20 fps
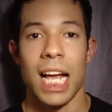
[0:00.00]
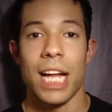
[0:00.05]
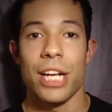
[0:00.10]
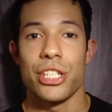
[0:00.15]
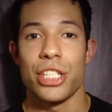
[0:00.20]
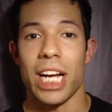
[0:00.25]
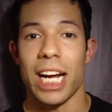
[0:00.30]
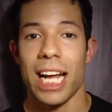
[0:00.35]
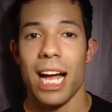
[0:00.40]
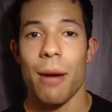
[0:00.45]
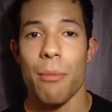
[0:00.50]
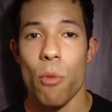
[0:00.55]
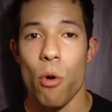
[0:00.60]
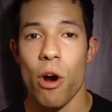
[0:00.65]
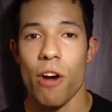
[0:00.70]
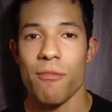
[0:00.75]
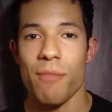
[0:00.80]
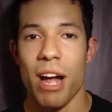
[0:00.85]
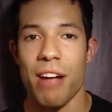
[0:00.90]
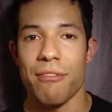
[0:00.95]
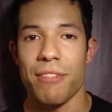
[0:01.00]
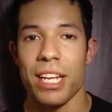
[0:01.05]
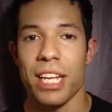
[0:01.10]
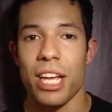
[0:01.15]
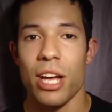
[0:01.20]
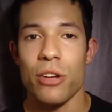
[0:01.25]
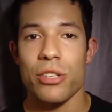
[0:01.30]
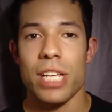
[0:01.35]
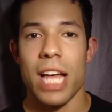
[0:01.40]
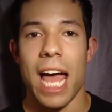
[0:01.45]
Check out more of my
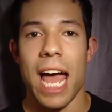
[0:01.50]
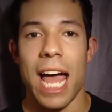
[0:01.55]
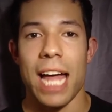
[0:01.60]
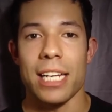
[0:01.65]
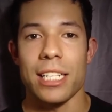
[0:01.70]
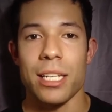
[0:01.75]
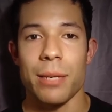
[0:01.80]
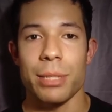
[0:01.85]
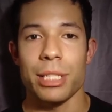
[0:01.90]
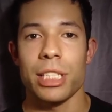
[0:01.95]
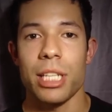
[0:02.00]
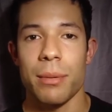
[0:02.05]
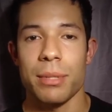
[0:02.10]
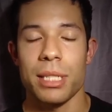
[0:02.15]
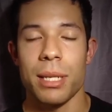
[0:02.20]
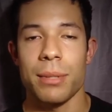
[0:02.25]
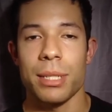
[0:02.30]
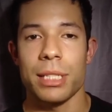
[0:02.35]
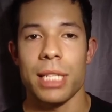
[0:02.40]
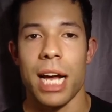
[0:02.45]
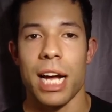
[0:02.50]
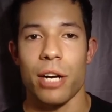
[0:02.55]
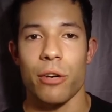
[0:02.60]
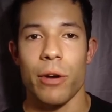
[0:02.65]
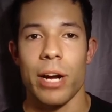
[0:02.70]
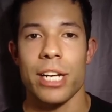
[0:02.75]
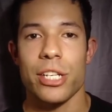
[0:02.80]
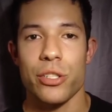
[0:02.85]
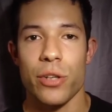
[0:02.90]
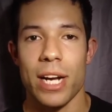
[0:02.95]
videos at
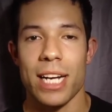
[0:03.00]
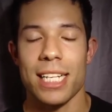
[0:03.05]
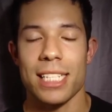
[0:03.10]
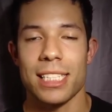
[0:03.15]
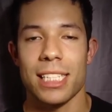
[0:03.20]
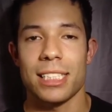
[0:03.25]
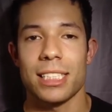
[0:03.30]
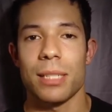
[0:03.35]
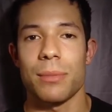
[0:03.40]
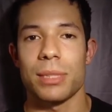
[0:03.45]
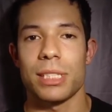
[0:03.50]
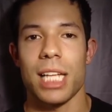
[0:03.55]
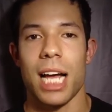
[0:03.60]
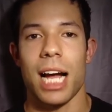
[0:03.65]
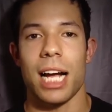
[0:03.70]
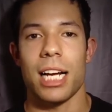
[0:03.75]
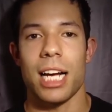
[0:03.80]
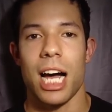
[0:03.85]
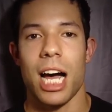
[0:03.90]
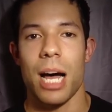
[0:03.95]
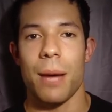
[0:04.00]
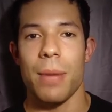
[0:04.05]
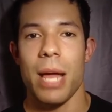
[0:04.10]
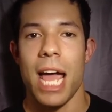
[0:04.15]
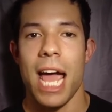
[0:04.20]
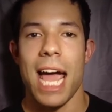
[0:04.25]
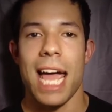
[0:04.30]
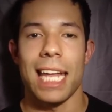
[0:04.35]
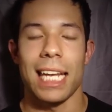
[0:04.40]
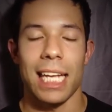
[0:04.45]
www.greattrainingsystems.com
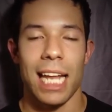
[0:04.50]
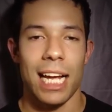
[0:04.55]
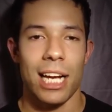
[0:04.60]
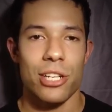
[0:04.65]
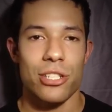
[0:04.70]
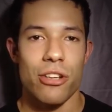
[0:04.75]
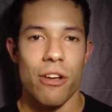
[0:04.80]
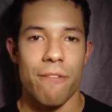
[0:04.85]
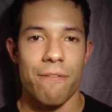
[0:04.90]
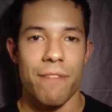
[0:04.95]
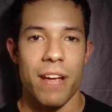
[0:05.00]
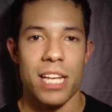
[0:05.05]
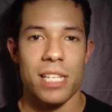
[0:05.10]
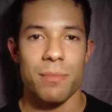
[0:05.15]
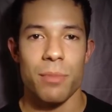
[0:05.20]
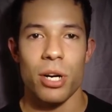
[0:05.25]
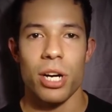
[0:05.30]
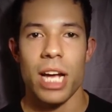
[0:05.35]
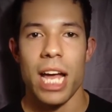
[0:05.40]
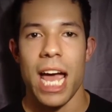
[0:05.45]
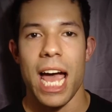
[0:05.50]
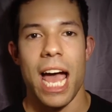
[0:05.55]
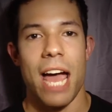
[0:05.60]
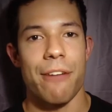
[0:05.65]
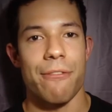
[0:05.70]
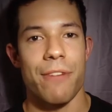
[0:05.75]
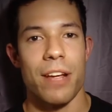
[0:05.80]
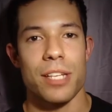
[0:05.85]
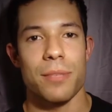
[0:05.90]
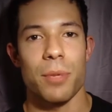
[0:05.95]
and like us on Facebook at
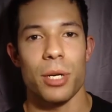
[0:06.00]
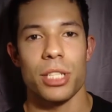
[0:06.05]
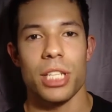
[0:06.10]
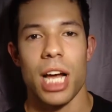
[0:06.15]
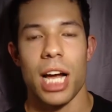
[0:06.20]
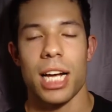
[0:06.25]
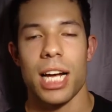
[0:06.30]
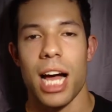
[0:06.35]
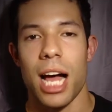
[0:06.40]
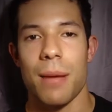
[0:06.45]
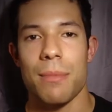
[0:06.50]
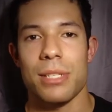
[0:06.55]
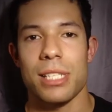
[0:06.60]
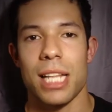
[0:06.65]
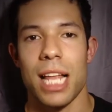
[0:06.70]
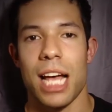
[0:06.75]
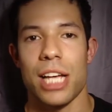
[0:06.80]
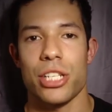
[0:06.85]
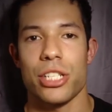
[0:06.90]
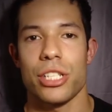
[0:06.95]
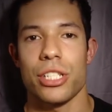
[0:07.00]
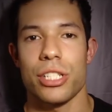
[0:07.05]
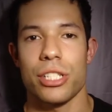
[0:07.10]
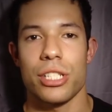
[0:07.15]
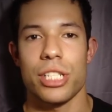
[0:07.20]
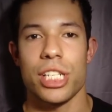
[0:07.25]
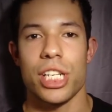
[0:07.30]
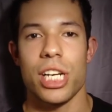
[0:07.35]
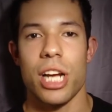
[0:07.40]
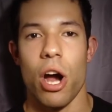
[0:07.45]

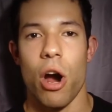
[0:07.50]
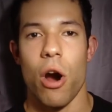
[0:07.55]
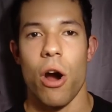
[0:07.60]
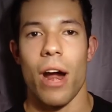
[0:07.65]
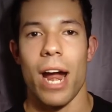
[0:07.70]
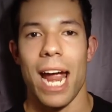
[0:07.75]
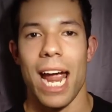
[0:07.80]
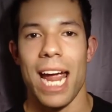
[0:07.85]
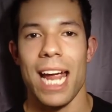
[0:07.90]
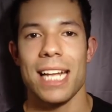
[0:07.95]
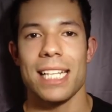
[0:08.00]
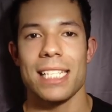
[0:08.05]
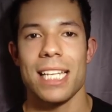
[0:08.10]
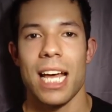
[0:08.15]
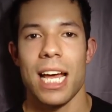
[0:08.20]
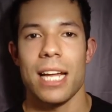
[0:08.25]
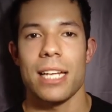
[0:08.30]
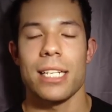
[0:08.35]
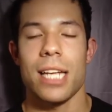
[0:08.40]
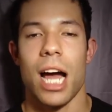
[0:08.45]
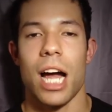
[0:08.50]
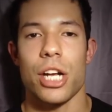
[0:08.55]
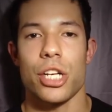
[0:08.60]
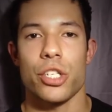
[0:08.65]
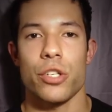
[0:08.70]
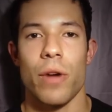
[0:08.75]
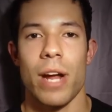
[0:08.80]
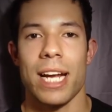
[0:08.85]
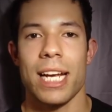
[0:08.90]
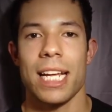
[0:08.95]

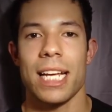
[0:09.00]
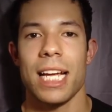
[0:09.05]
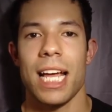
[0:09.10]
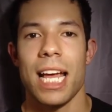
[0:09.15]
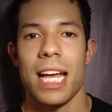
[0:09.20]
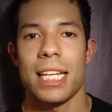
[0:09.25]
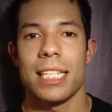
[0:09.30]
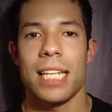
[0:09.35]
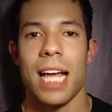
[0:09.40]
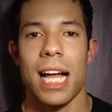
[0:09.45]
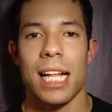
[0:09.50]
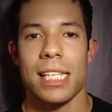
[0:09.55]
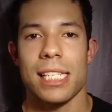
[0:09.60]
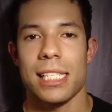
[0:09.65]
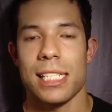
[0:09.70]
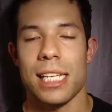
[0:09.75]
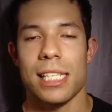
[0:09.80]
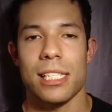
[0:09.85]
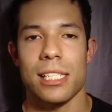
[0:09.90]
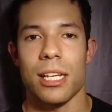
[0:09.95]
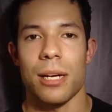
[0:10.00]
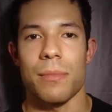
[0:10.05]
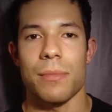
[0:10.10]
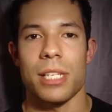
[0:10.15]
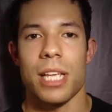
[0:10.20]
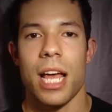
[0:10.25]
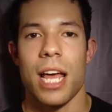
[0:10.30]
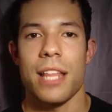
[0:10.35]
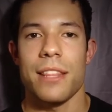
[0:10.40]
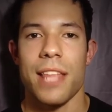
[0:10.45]
facebook.com/gr8.training.systems.
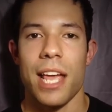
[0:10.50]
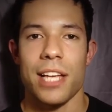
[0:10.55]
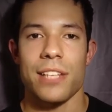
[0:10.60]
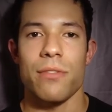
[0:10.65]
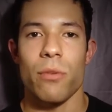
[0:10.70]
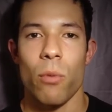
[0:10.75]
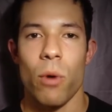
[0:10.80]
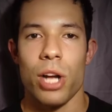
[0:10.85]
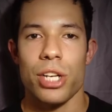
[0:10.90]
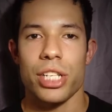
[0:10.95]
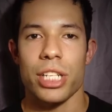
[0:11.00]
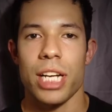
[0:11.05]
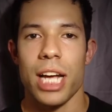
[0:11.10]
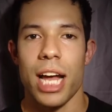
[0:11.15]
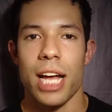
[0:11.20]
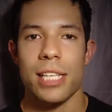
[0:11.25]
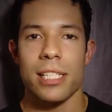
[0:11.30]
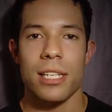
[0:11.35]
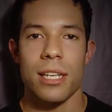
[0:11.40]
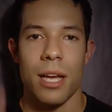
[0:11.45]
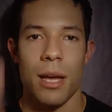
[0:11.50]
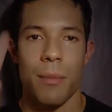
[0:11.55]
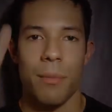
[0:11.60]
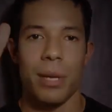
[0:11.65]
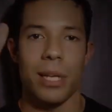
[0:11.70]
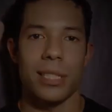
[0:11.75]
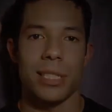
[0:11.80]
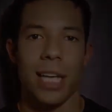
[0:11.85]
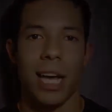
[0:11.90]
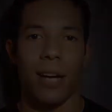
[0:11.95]
Thanks for watching, guys.
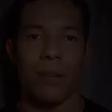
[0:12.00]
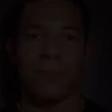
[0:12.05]
Peace out.